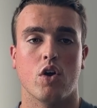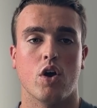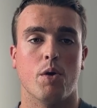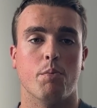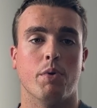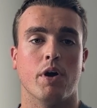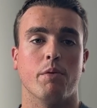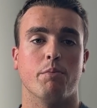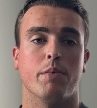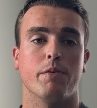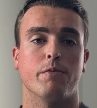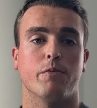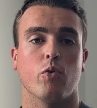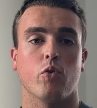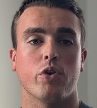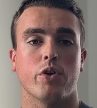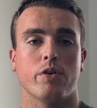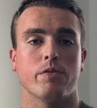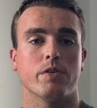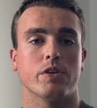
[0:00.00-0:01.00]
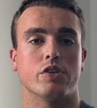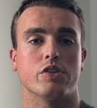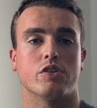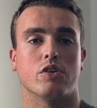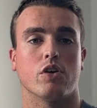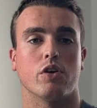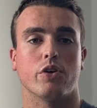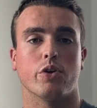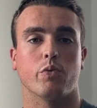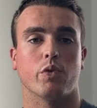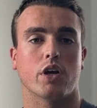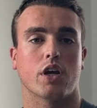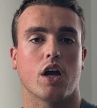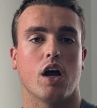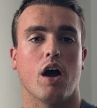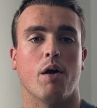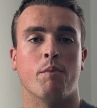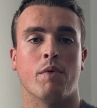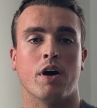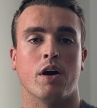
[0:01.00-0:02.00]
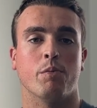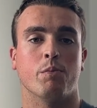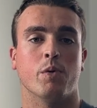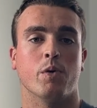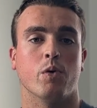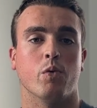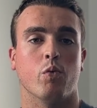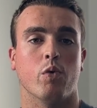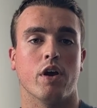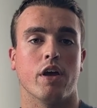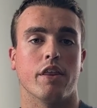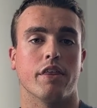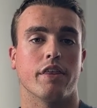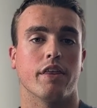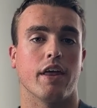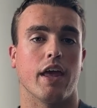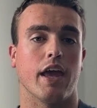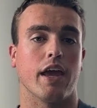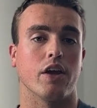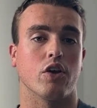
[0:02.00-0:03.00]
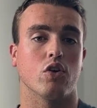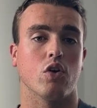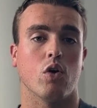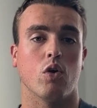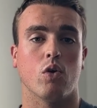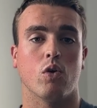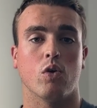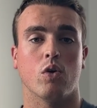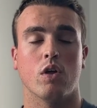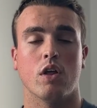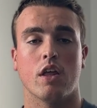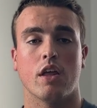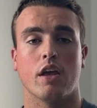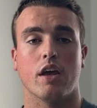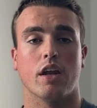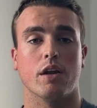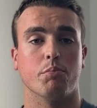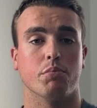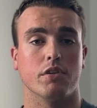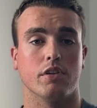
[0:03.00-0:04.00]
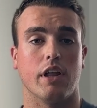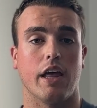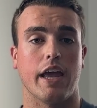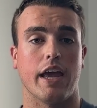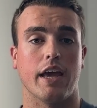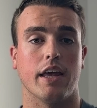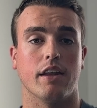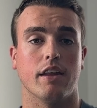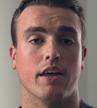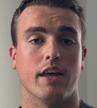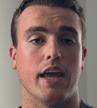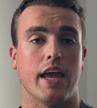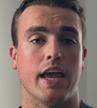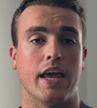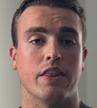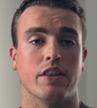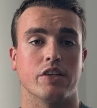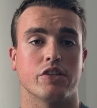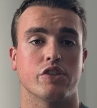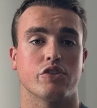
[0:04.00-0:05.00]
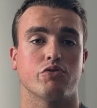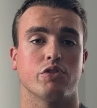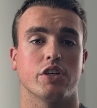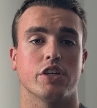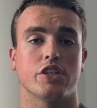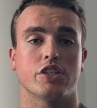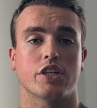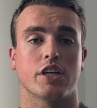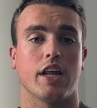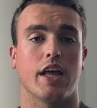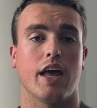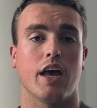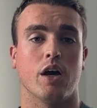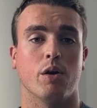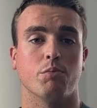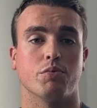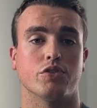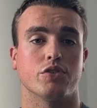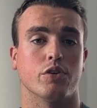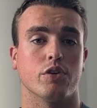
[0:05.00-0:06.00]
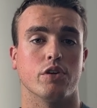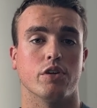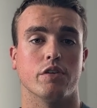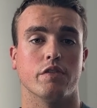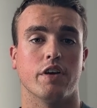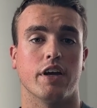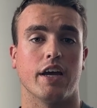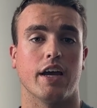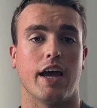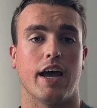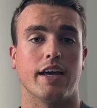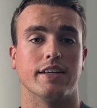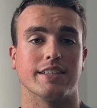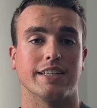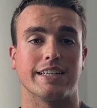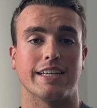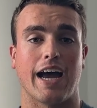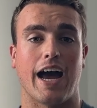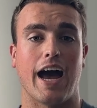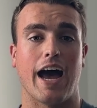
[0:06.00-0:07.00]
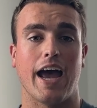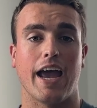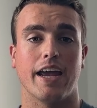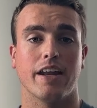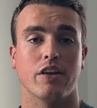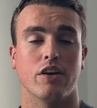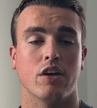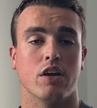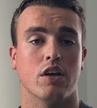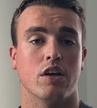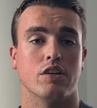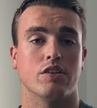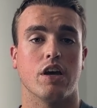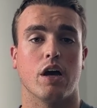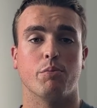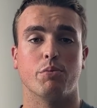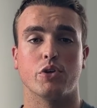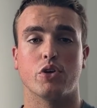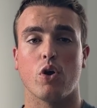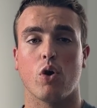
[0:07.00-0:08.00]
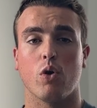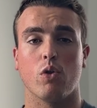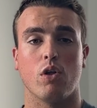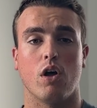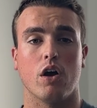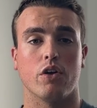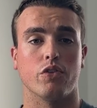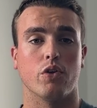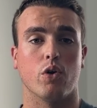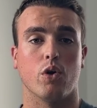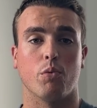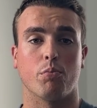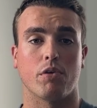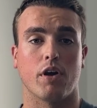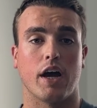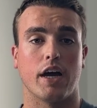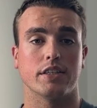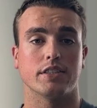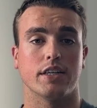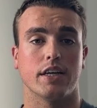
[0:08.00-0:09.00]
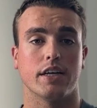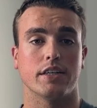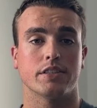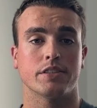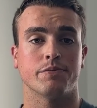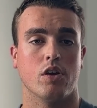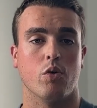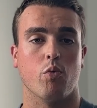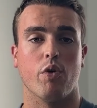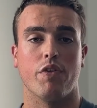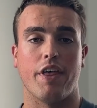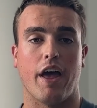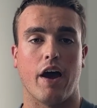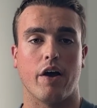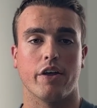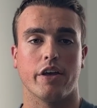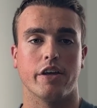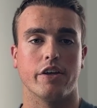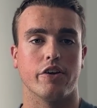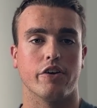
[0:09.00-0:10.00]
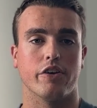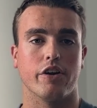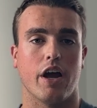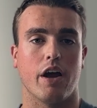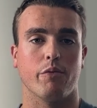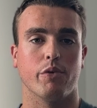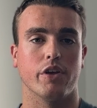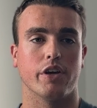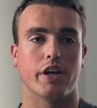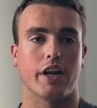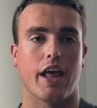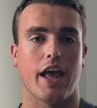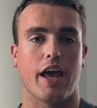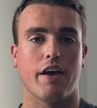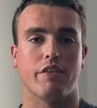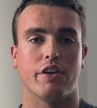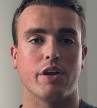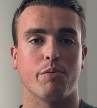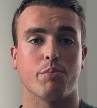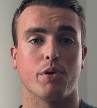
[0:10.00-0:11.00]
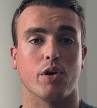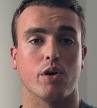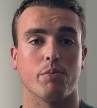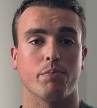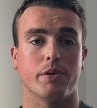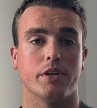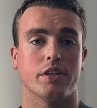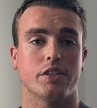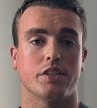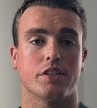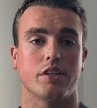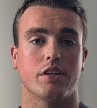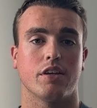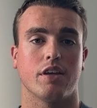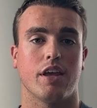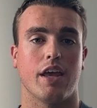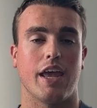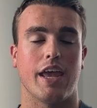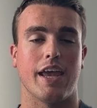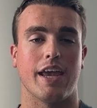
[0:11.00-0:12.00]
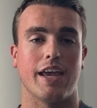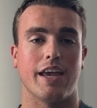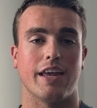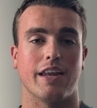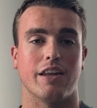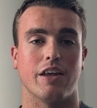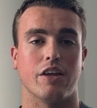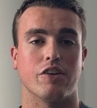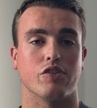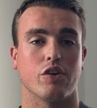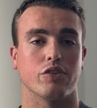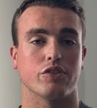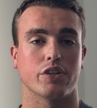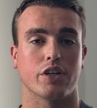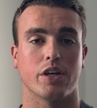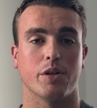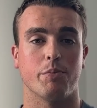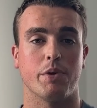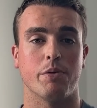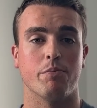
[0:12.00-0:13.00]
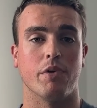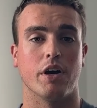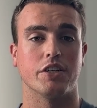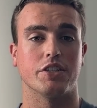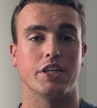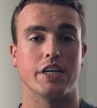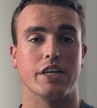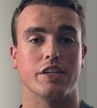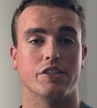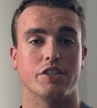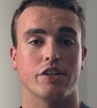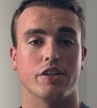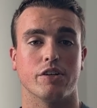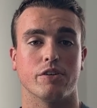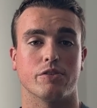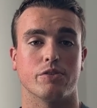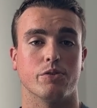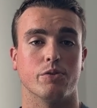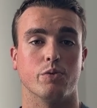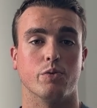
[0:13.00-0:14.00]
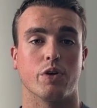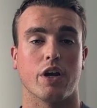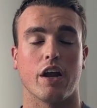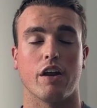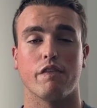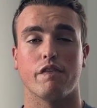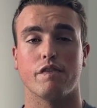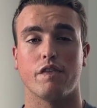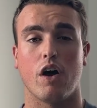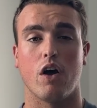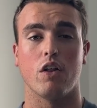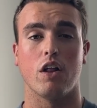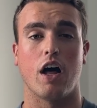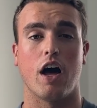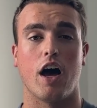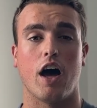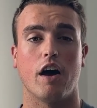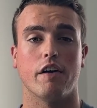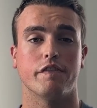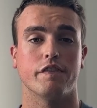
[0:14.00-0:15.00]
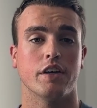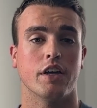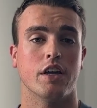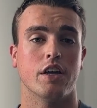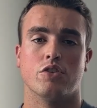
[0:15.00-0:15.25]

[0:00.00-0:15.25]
But before you even start, you want to come up with a goal and a plan. And this is really just going to help serve as a guide to help you go along the whole process. Without it, you're not really going to have any purpose, and it's also going to be much easier to kind of fall off.